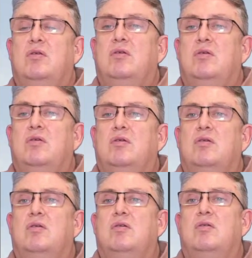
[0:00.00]

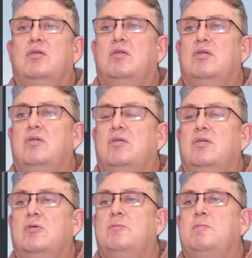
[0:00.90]

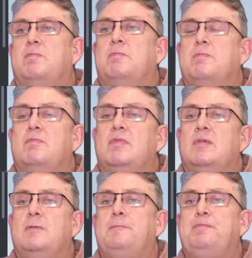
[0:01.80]

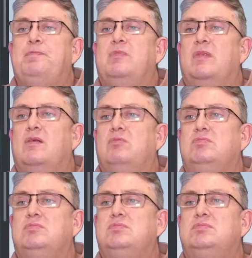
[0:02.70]

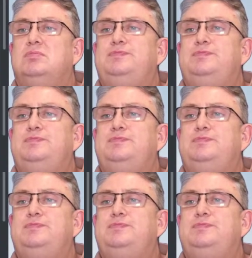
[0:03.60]
(silence)